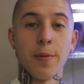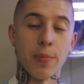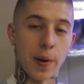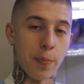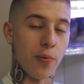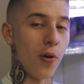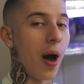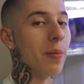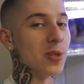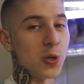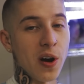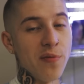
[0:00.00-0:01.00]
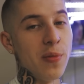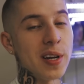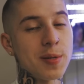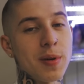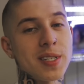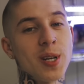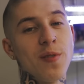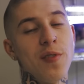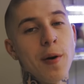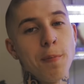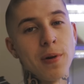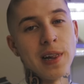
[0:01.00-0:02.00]
but I promise you, I messed myself
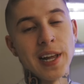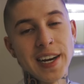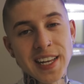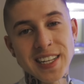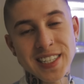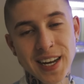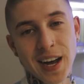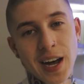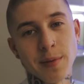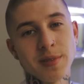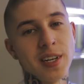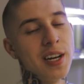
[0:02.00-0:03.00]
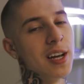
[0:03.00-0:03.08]
up plenty of times